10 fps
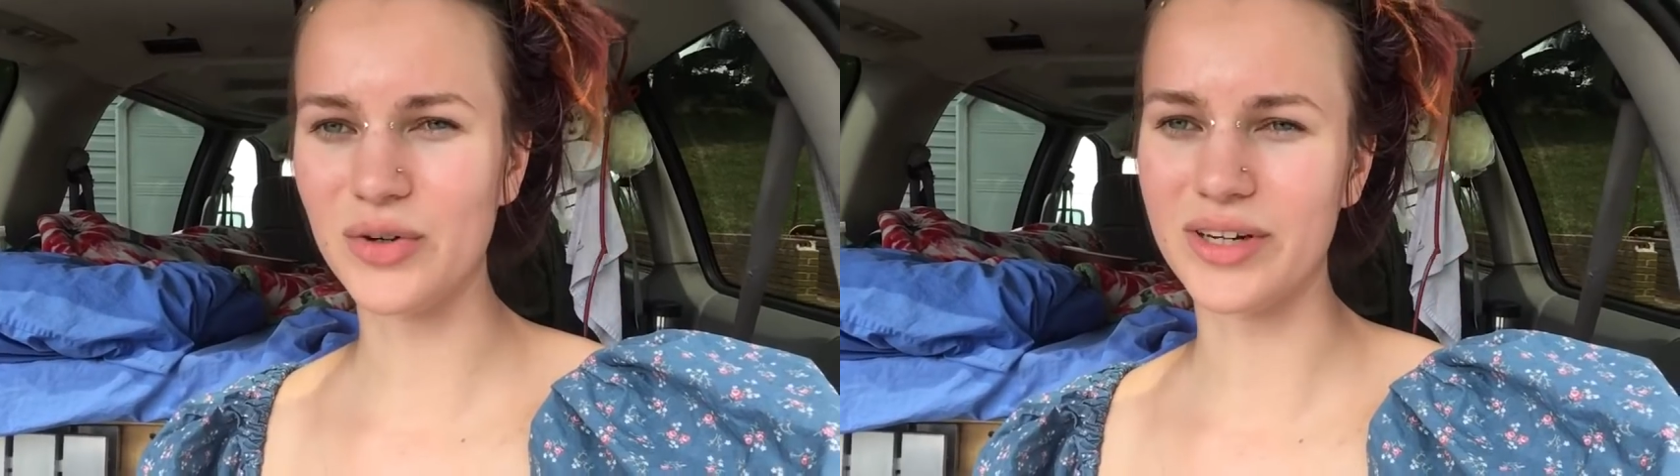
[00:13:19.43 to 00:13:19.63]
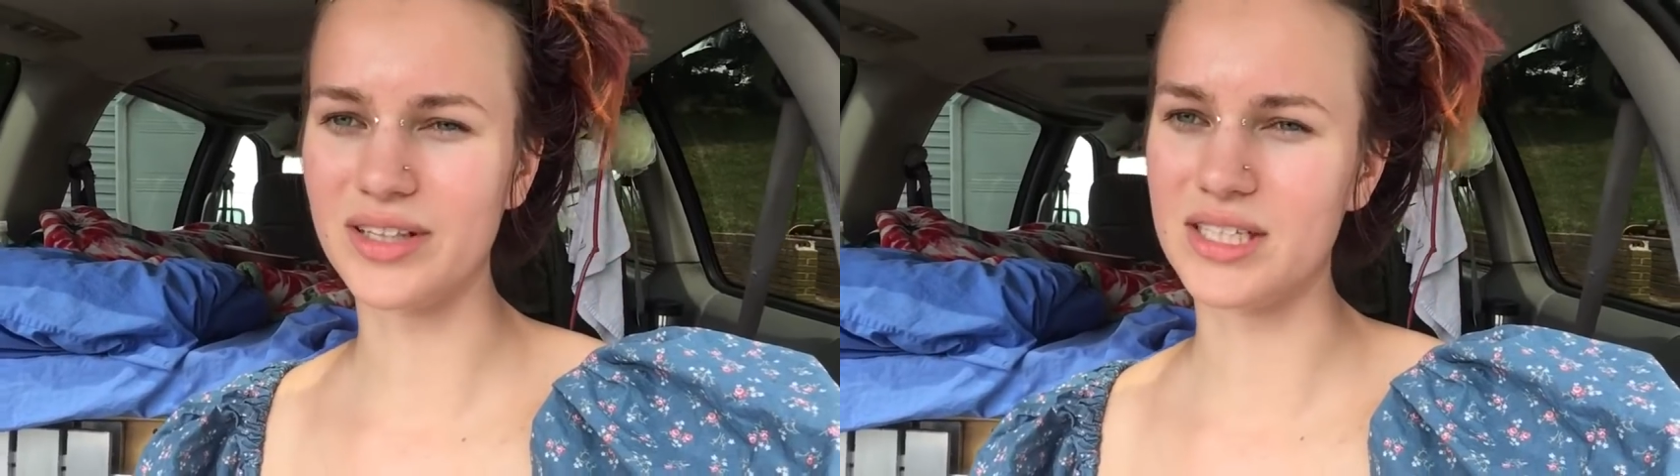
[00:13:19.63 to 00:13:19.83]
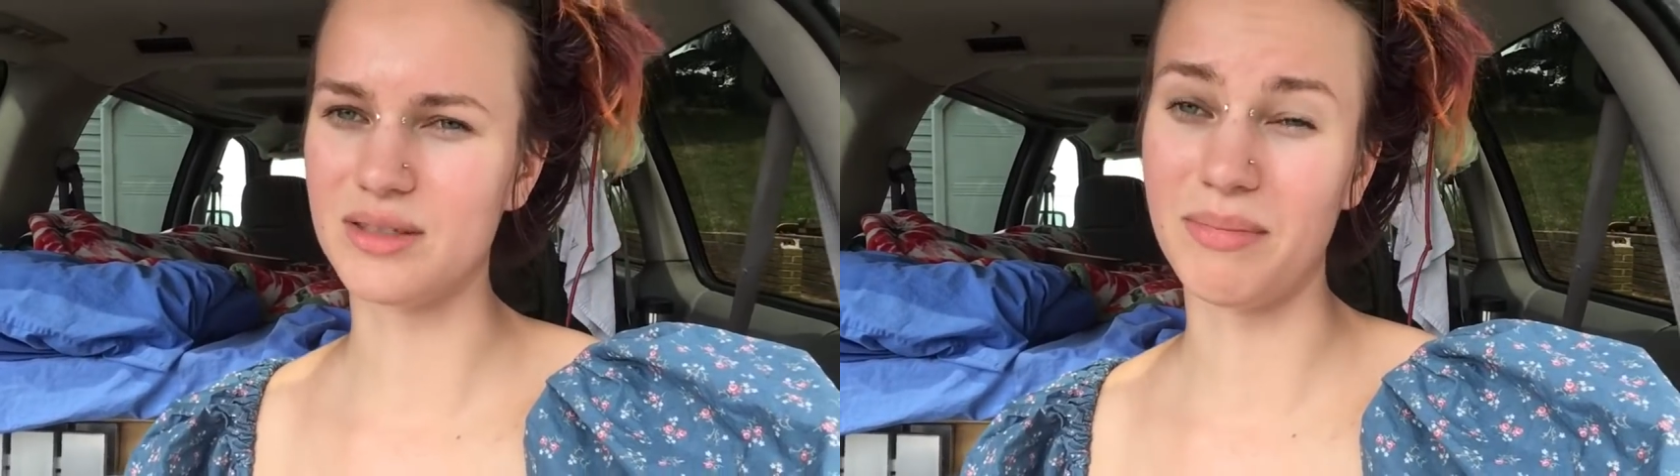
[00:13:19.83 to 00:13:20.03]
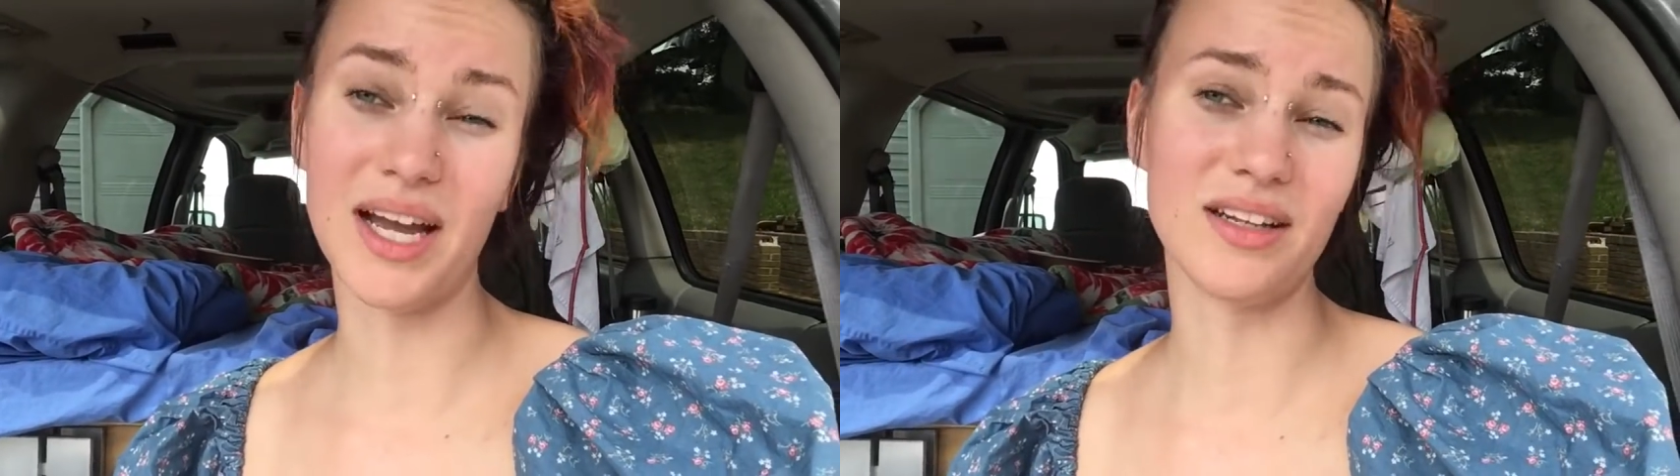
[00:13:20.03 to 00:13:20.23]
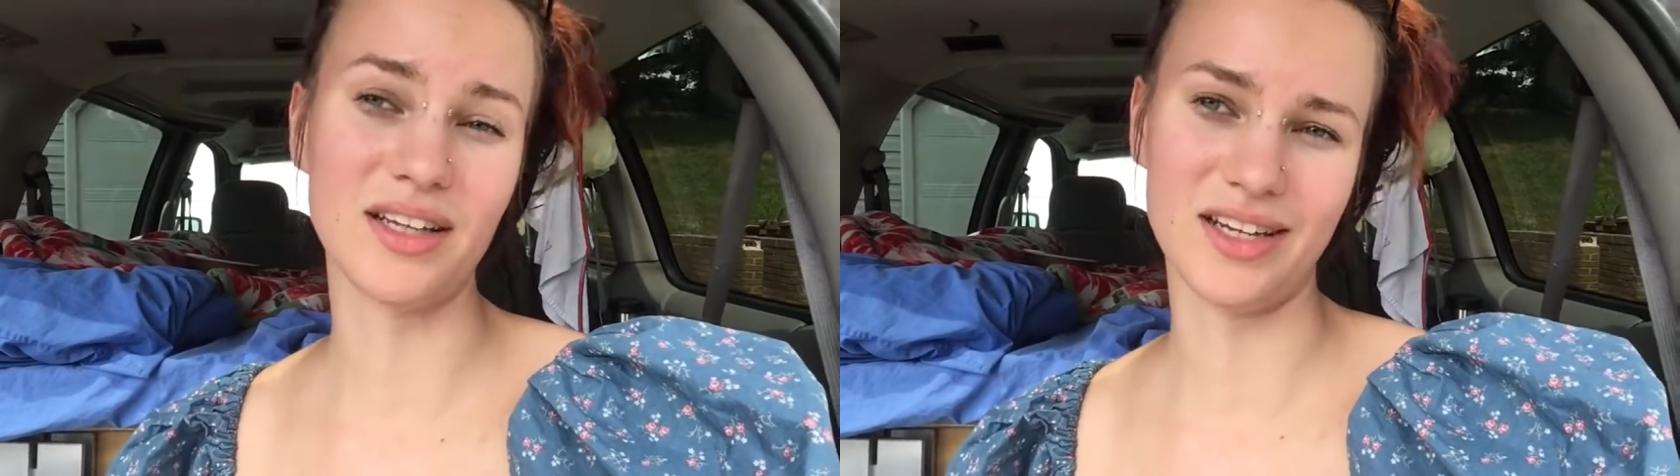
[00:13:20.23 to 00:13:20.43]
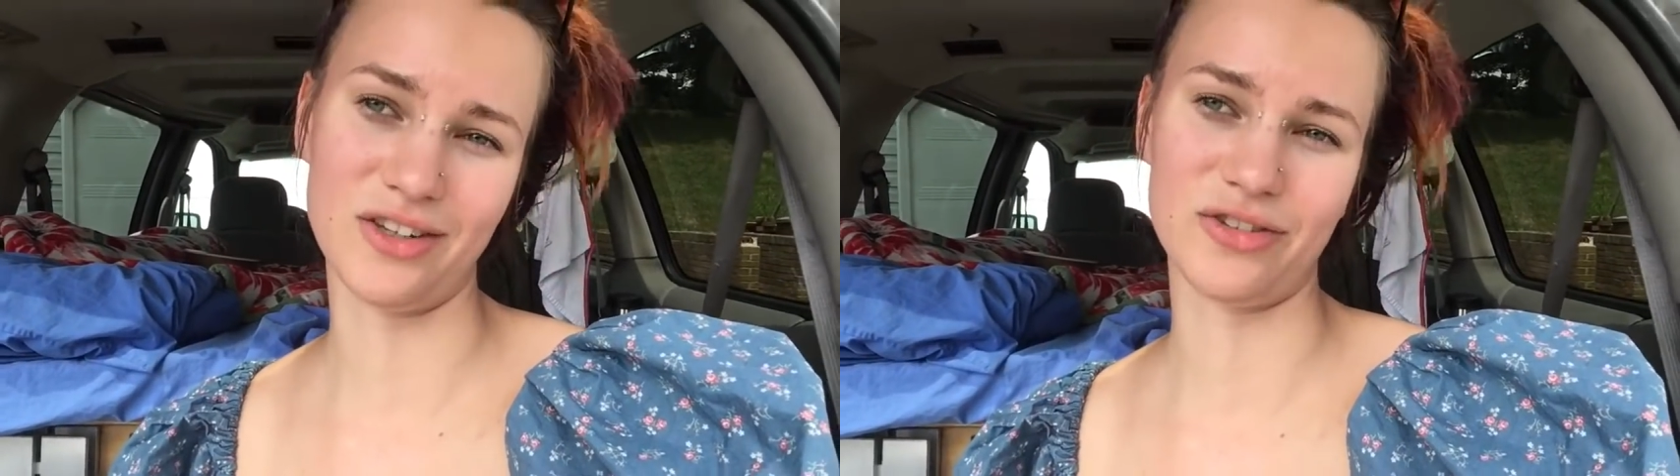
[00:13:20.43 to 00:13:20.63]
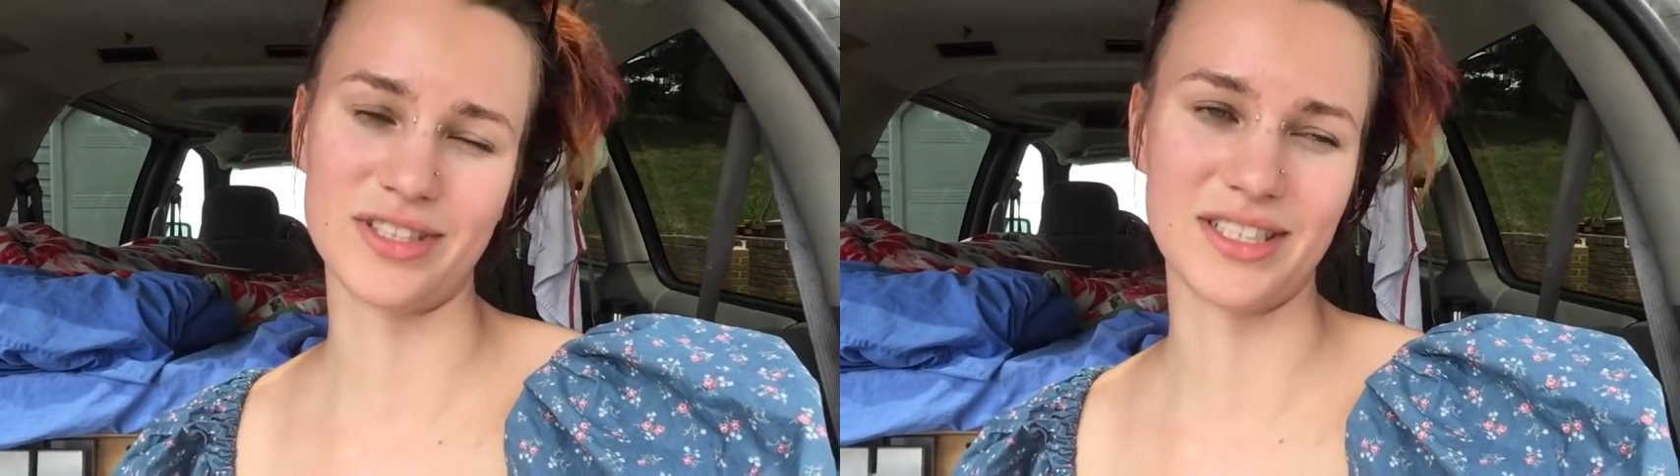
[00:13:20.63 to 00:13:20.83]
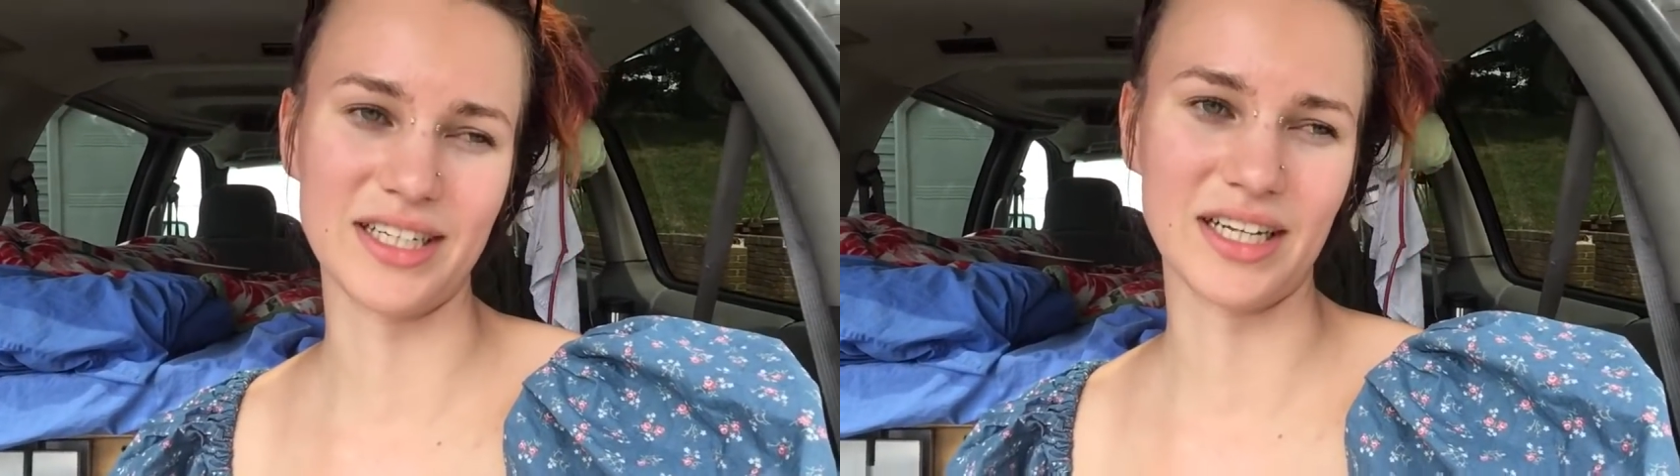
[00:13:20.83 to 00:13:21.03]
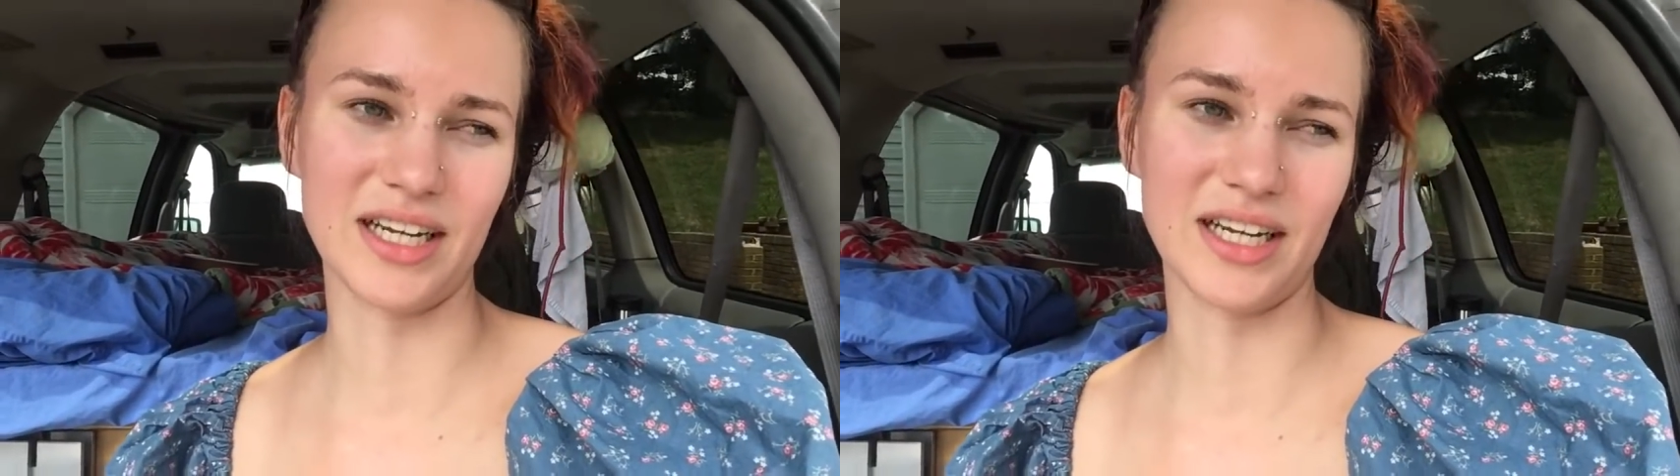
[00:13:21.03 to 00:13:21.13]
or at least mildly interesting,